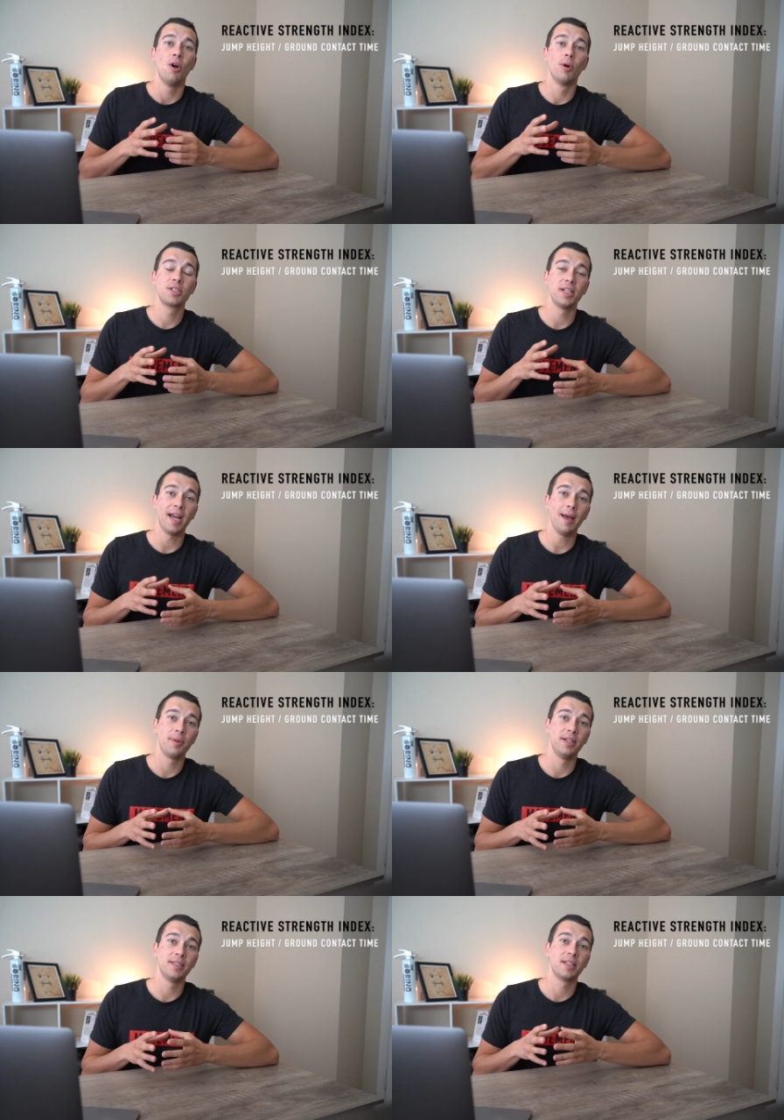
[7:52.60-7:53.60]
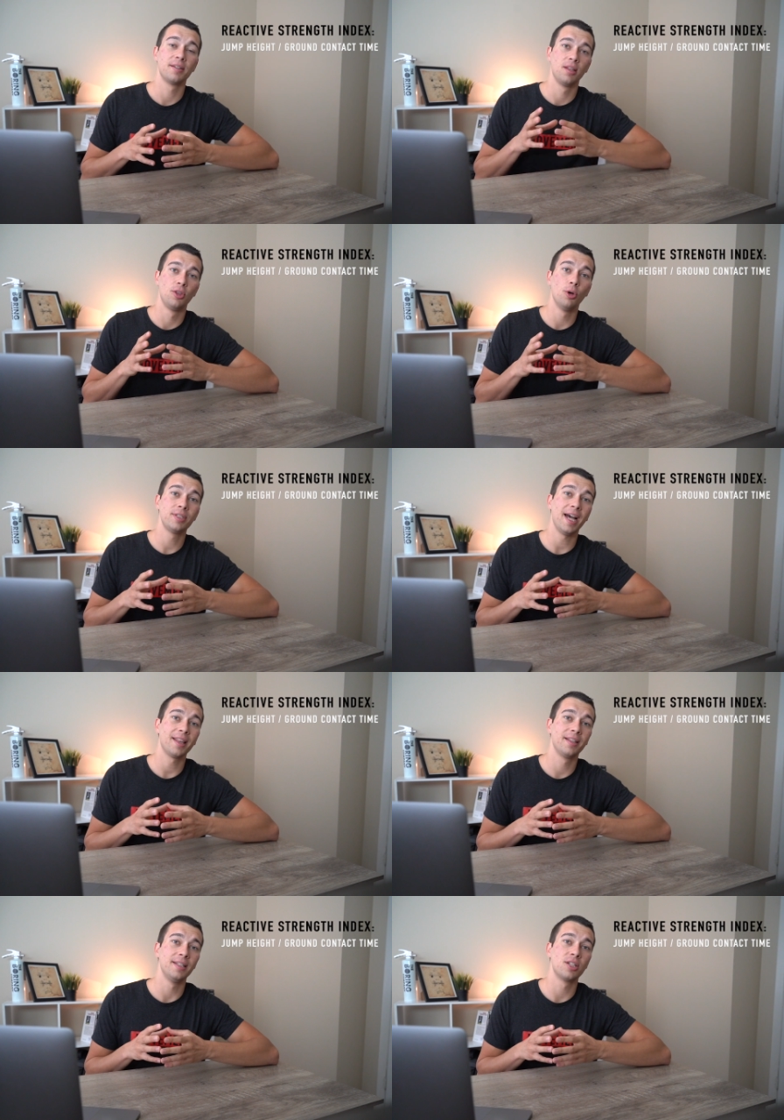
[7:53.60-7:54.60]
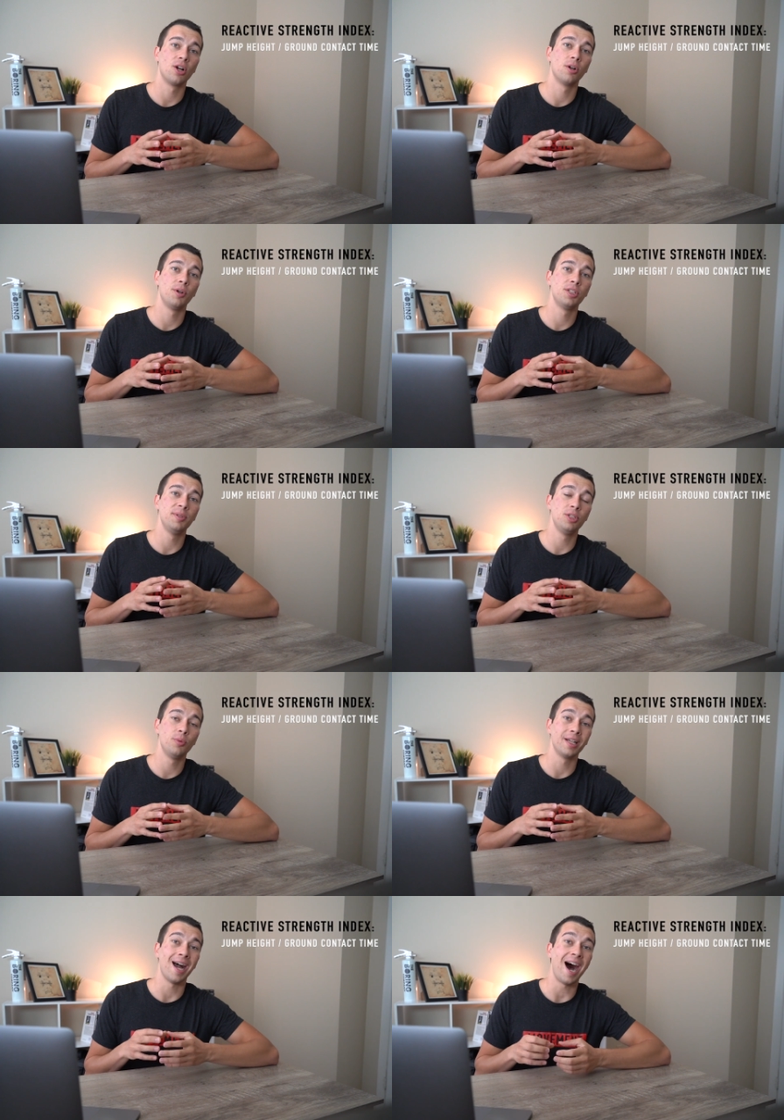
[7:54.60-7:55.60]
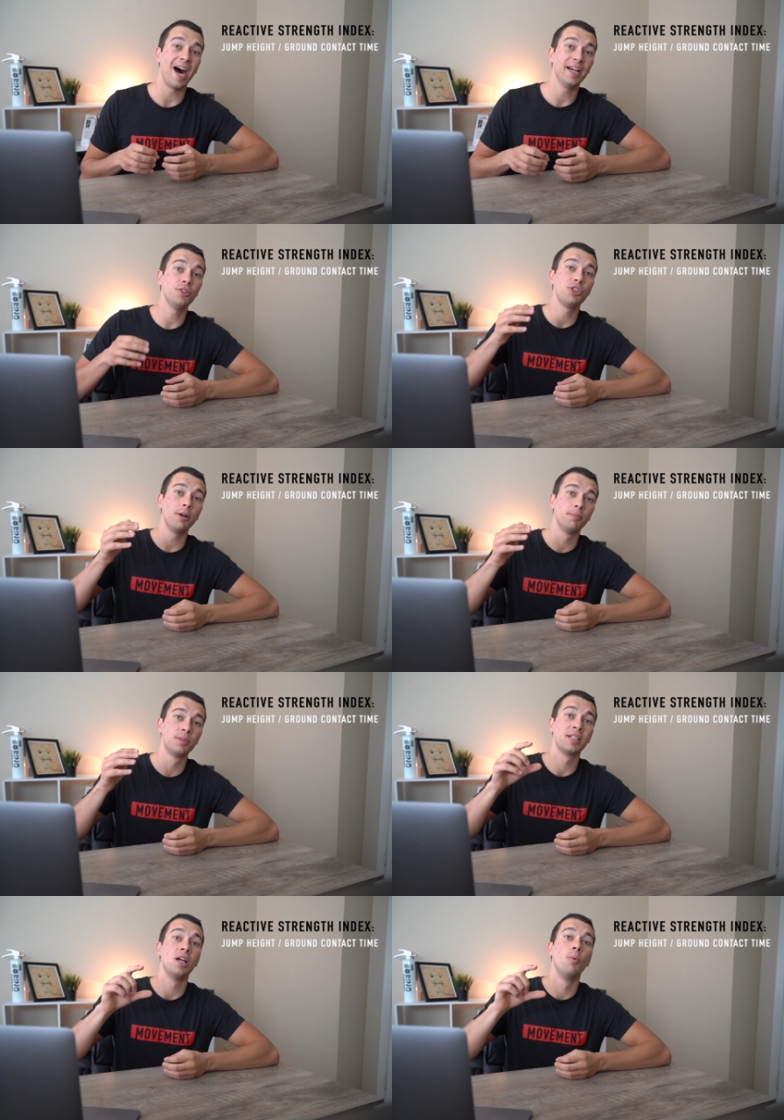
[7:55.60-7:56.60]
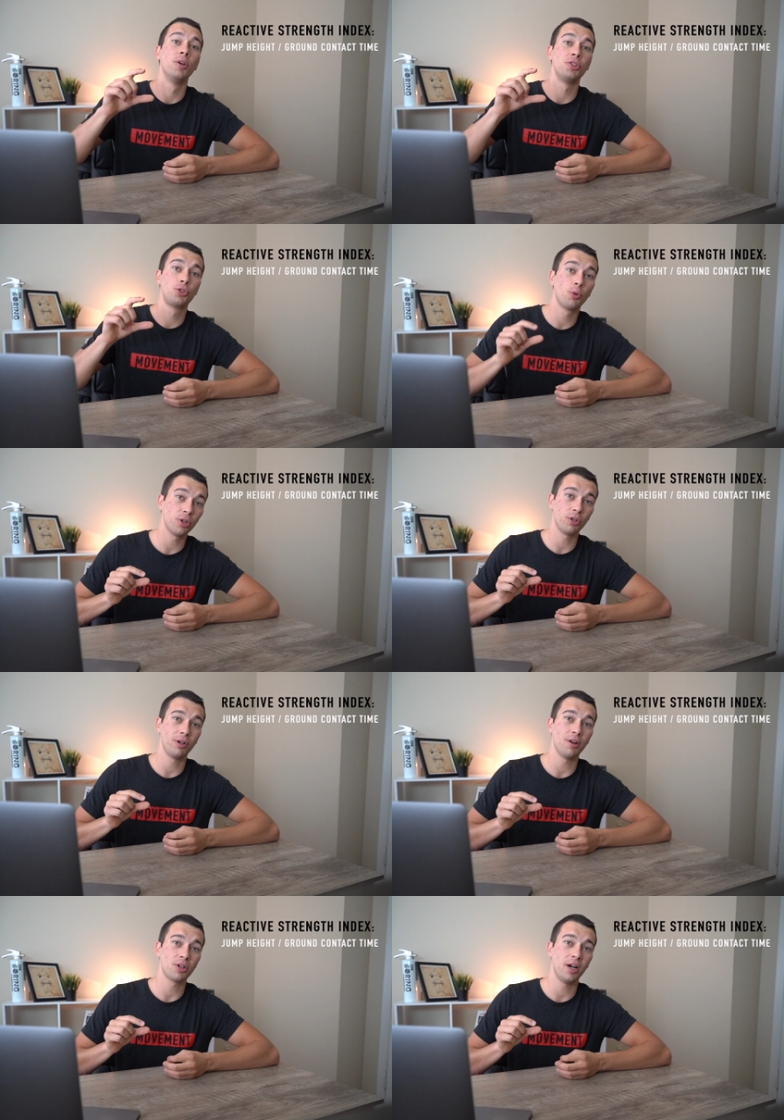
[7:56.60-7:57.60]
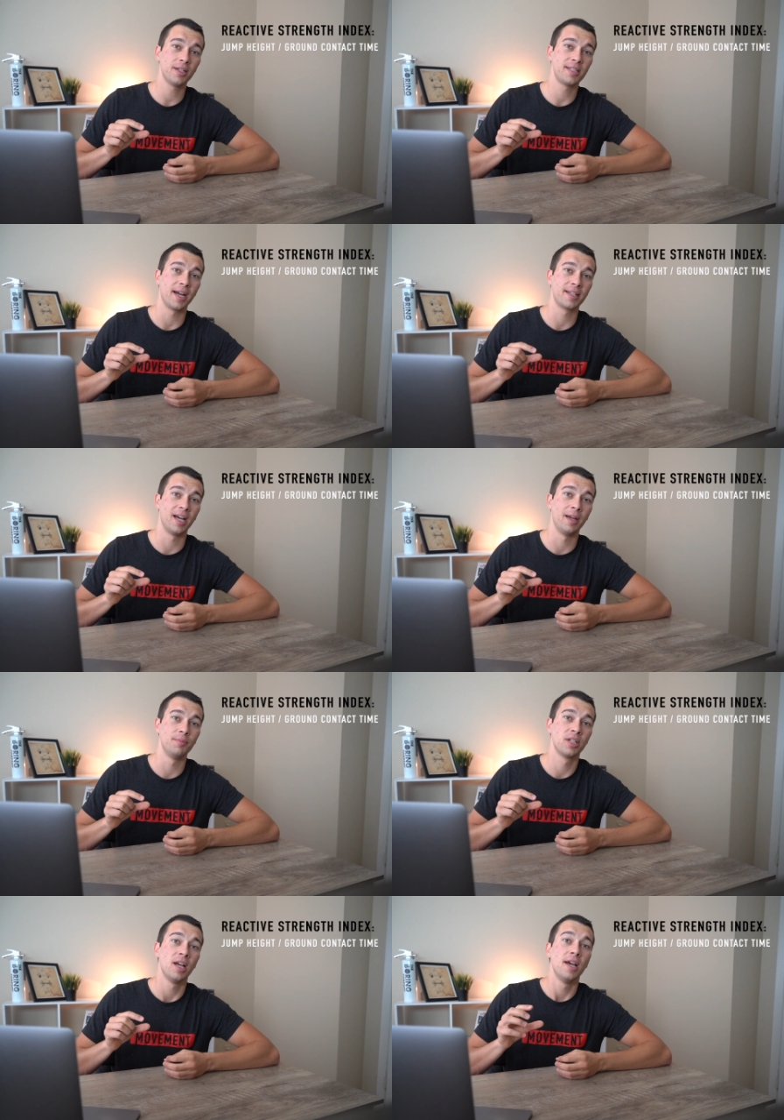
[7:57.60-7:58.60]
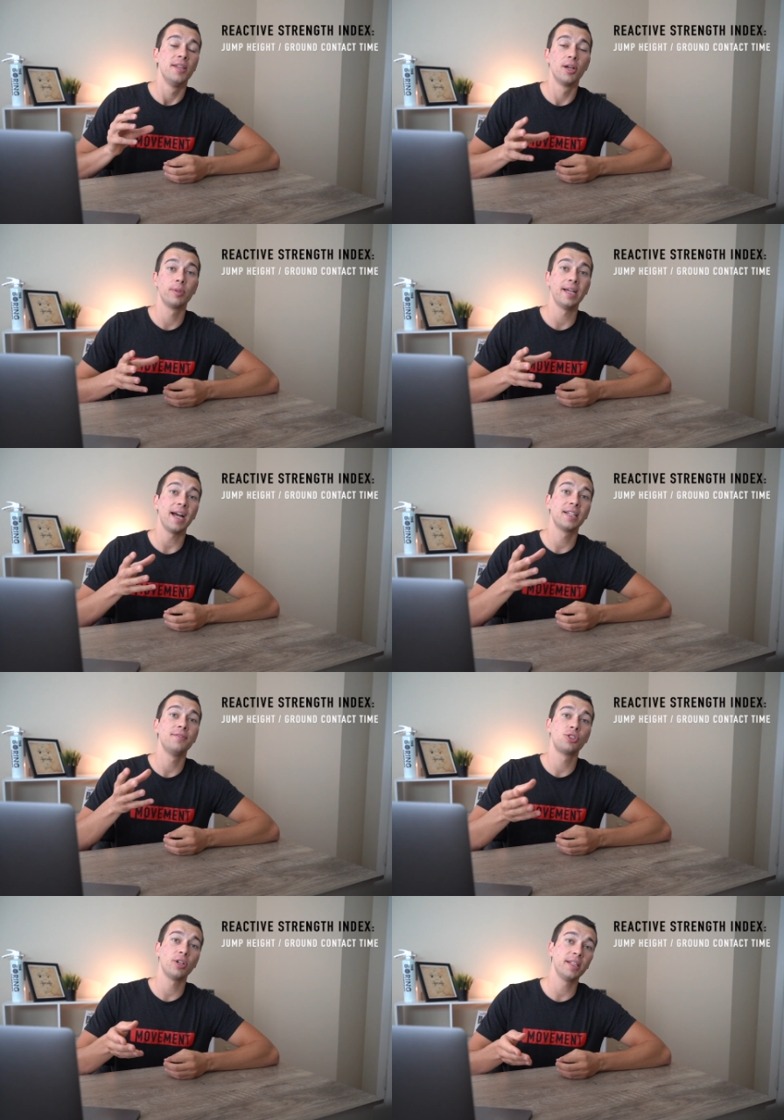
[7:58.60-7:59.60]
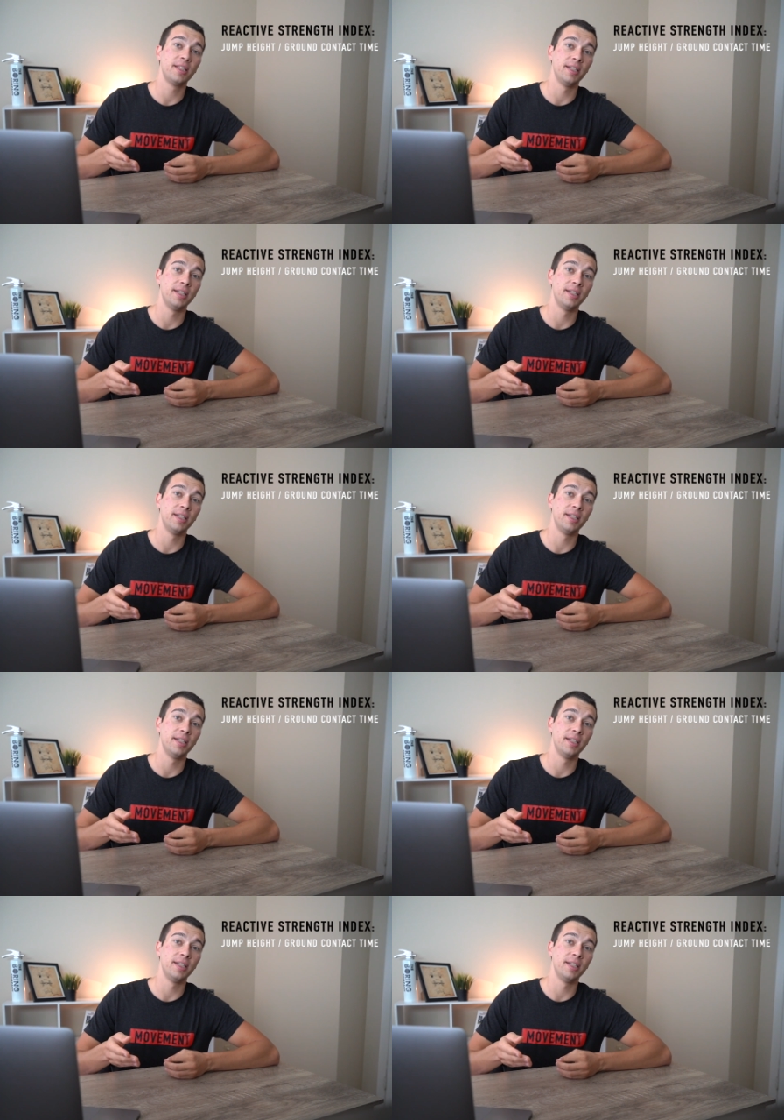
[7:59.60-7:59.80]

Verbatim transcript: what's going to happen is those athletes are going to be doing higher jumps with shorter ground contact times. Their reactive strength